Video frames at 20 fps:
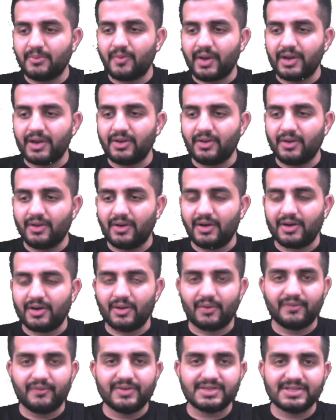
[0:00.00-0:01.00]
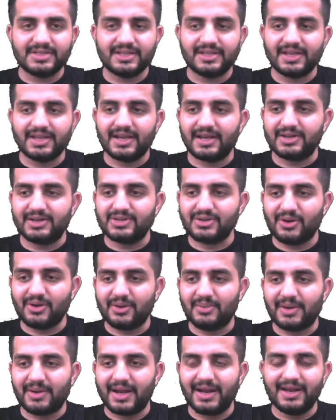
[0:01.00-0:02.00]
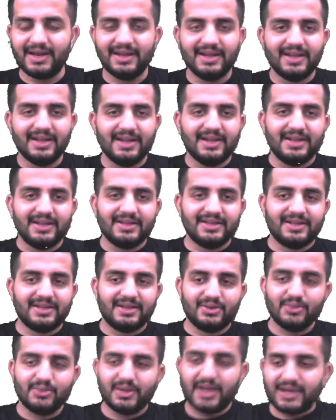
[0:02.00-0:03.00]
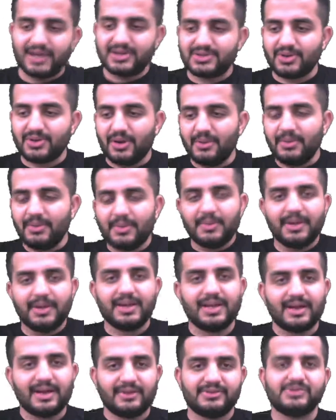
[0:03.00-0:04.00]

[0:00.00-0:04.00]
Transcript: Why not? Obviously they get job, right? They do get job. I mean, yeah.